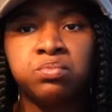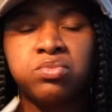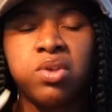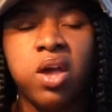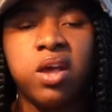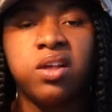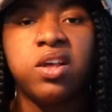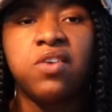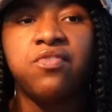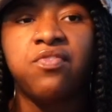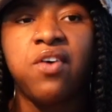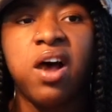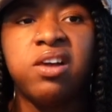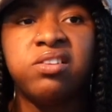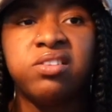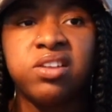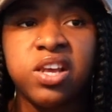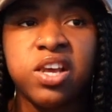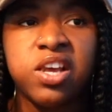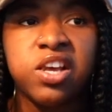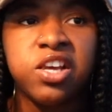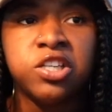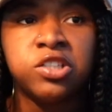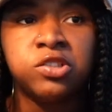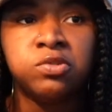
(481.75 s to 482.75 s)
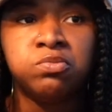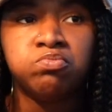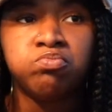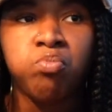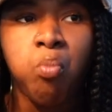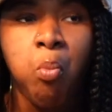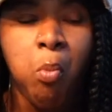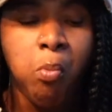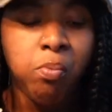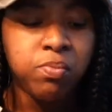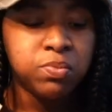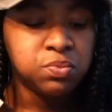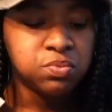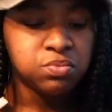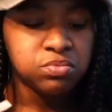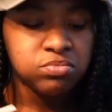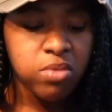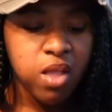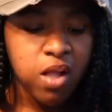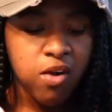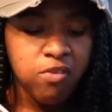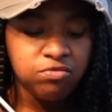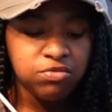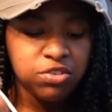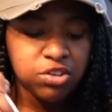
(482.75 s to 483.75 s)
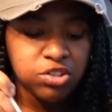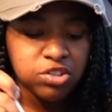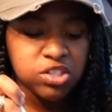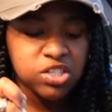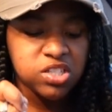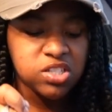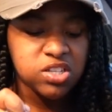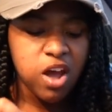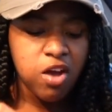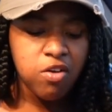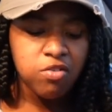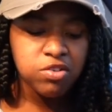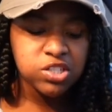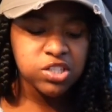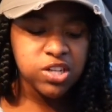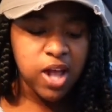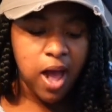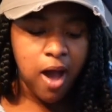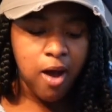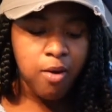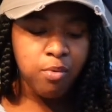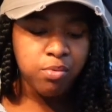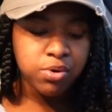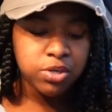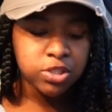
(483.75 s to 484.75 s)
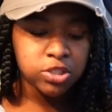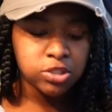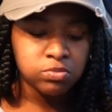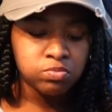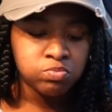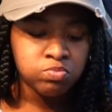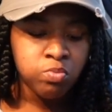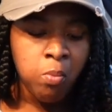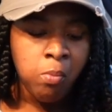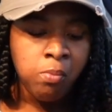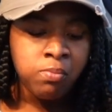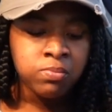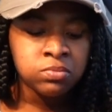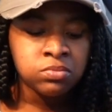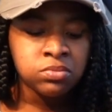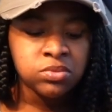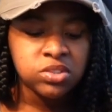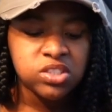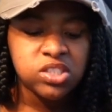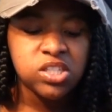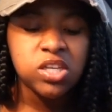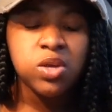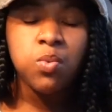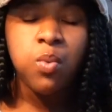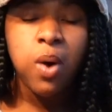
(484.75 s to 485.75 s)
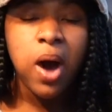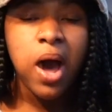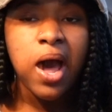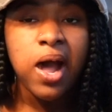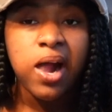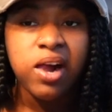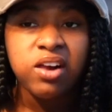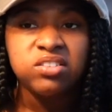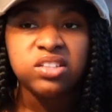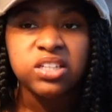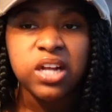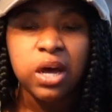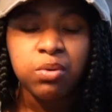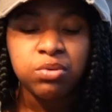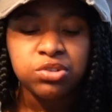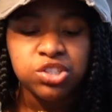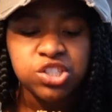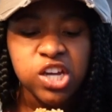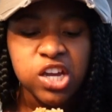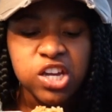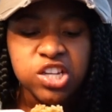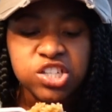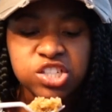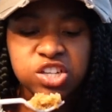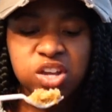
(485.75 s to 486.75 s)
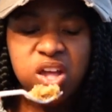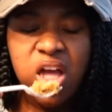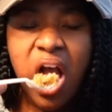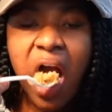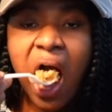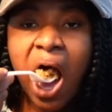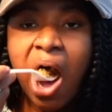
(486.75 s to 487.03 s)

And if I did feel discouraged, I will see why and I will change it.